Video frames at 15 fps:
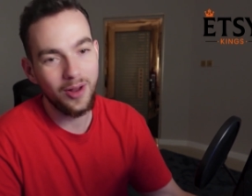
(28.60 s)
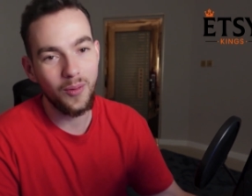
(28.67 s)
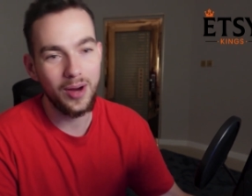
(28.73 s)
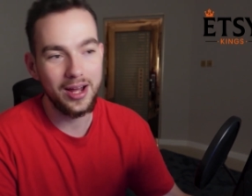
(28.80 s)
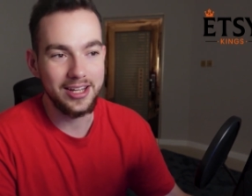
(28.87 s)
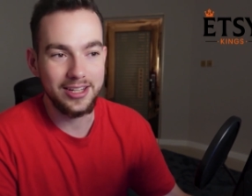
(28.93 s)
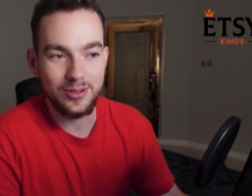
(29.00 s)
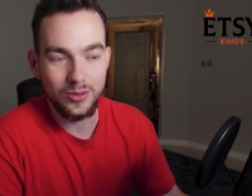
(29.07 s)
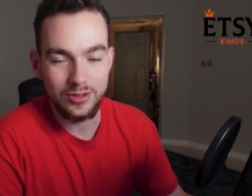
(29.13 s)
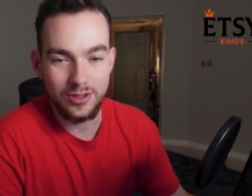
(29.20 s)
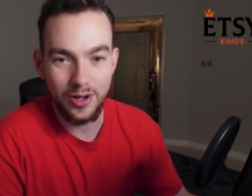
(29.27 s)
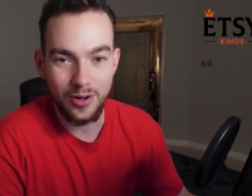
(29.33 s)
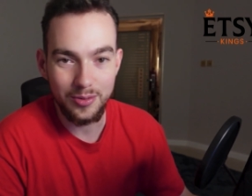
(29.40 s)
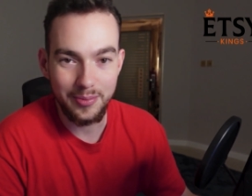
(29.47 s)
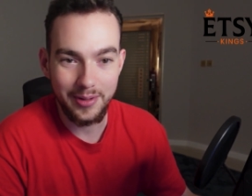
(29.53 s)
don't know why the
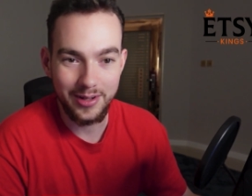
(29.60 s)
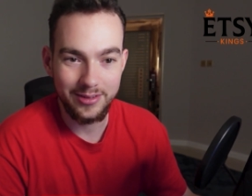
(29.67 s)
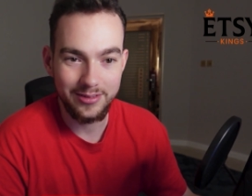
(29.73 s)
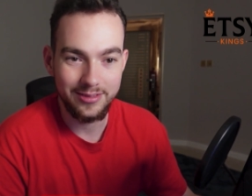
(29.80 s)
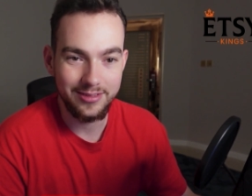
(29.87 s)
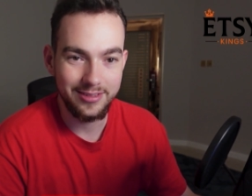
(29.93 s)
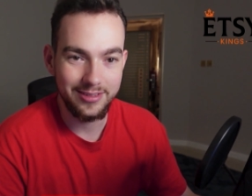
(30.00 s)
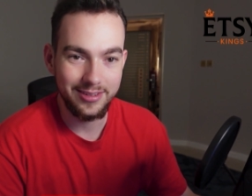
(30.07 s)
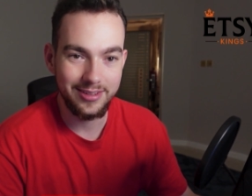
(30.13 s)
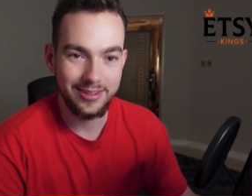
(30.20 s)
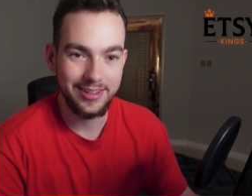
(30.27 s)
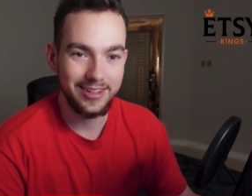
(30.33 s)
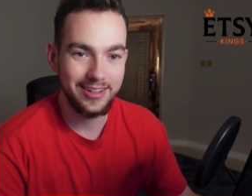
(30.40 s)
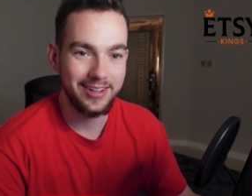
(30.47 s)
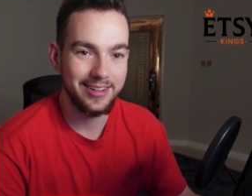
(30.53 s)
door's gold, man.
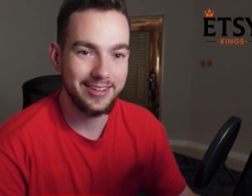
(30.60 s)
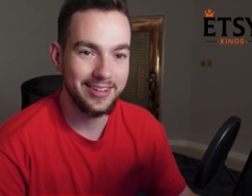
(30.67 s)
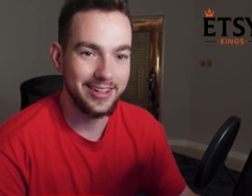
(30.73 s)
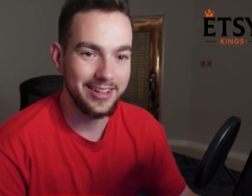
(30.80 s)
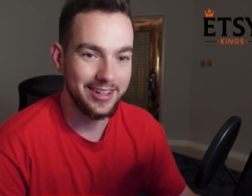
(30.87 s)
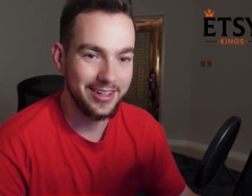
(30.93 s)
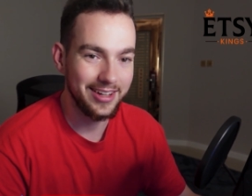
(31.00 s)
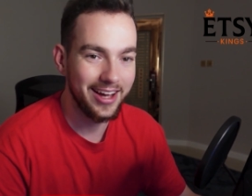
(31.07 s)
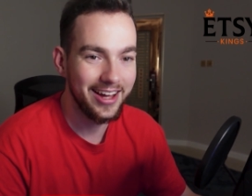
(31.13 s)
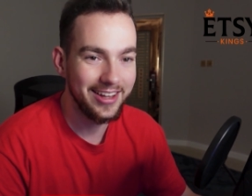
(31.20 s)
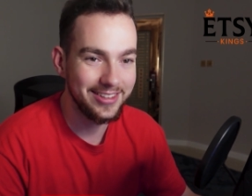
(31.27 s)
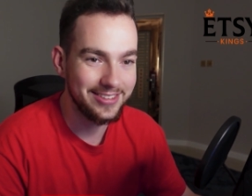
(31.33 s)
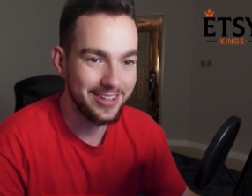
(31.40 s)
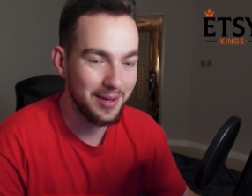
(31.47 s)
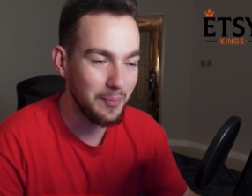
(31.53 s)
Like,
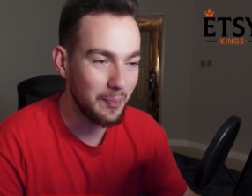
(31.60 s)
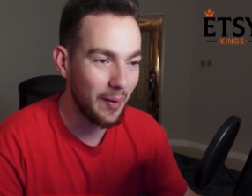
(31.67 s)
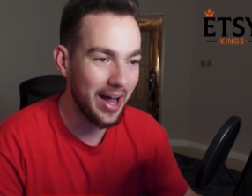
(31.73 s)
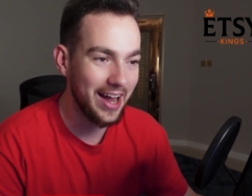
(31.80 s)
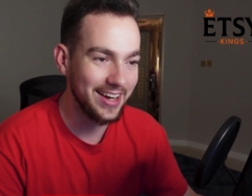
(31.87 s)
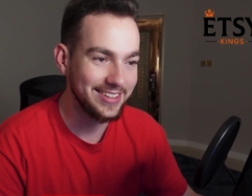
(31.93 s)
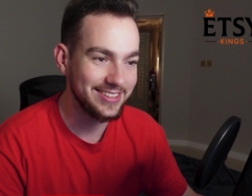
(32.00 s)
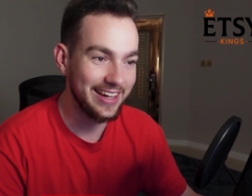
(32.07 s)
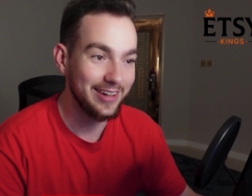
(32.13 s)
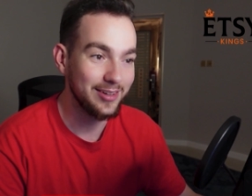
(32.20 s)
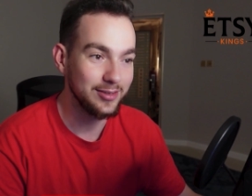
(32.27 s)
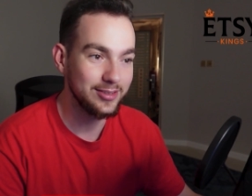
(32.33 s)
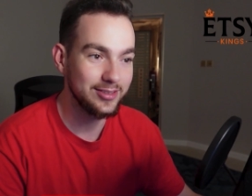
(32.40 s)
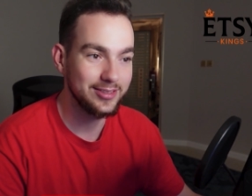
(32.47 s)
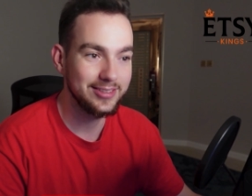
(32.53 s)
I just don't buy this
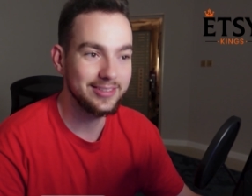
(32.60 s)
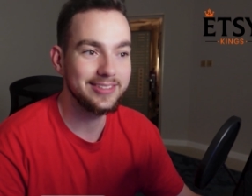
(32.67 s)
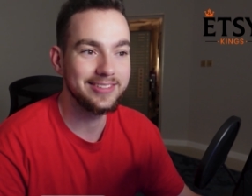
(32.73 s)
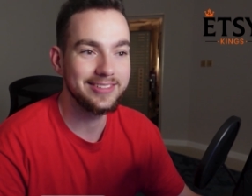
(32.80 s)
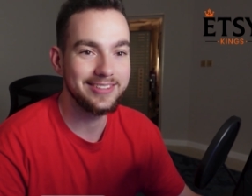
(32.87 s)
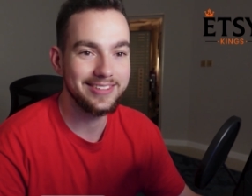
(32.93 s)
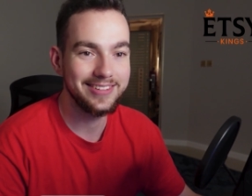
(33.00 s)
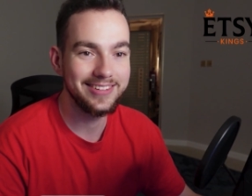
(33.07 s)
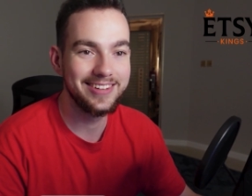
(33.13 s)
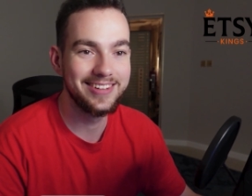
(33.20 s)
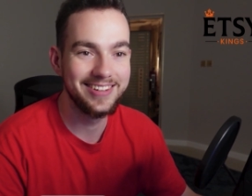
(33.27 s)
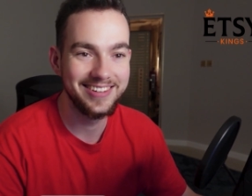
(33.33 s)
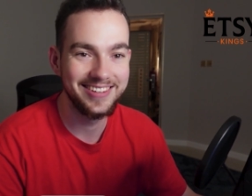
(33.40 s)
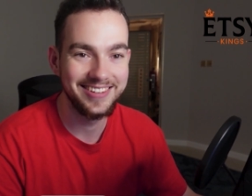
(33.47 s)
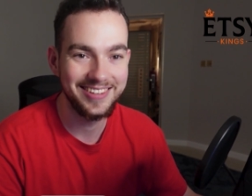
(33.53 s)
house.
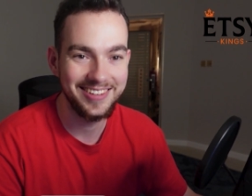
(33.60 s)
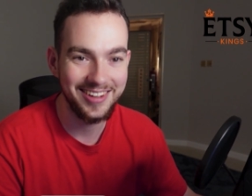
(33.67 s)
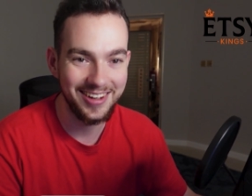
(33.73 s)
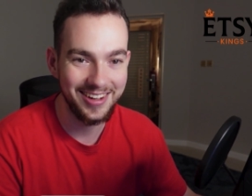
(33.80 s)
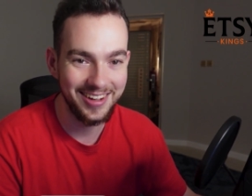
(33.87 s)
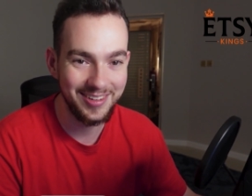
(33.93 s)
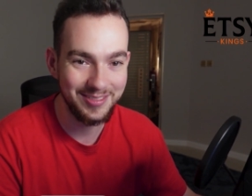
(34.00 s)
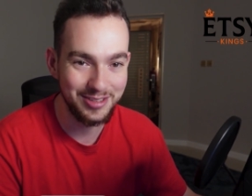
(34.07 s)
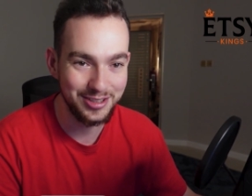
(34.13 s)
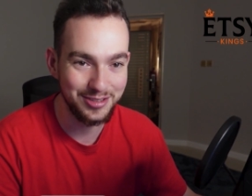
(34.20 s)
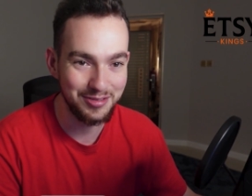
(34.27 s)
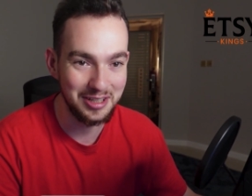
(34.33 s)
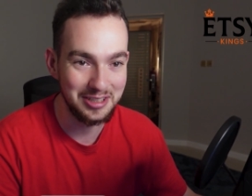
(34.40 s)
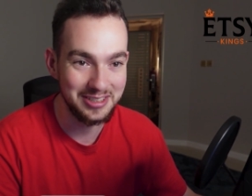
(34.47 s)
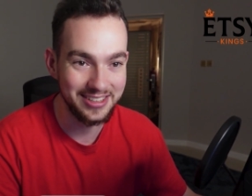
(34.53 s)
I'm
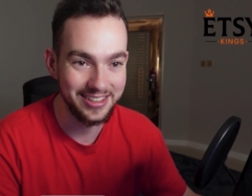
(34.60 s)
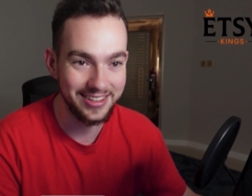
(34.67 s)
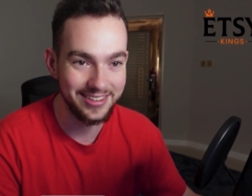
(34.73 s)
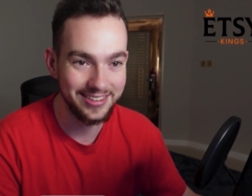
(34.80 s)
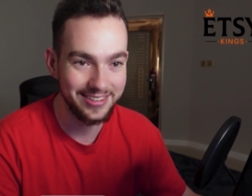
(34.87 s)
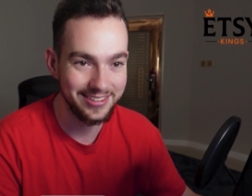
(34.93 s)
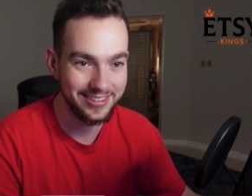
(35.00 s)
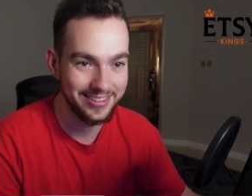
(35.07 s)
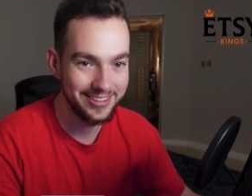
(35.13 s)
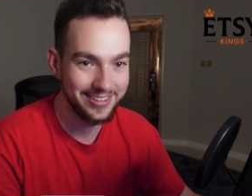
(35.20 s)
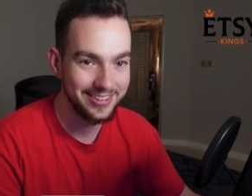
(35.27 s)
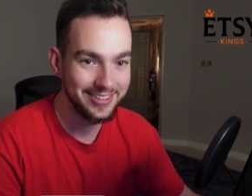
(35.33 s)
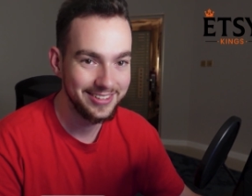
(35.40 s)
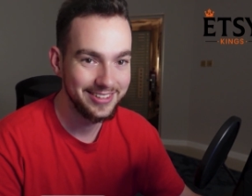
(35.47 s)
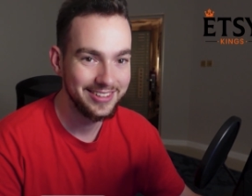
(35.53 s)
just renting it.
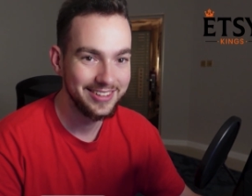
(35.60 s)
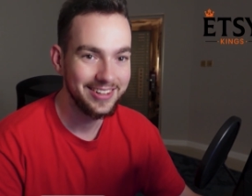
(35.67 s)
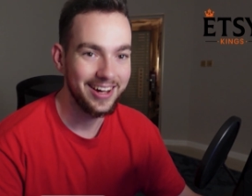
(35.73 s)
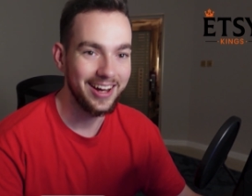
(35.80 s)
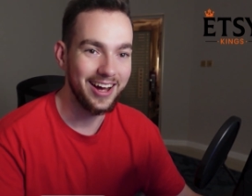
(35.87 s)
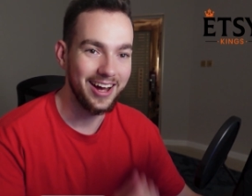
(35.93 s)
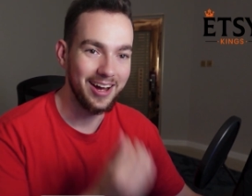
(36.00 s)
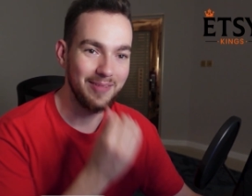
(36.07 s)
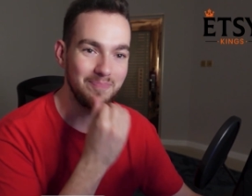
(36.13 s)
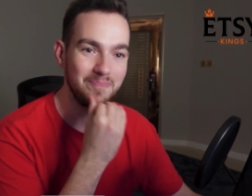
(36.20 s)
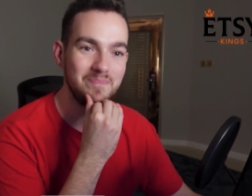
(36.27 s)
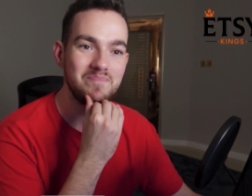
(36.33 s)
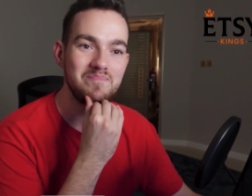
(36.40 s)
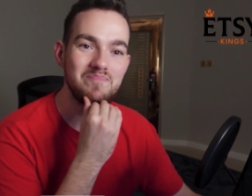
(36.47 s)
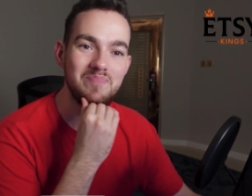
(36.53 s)

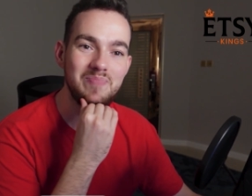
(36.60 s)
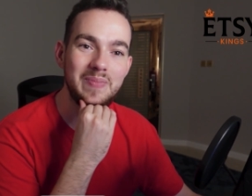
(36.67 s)
Um,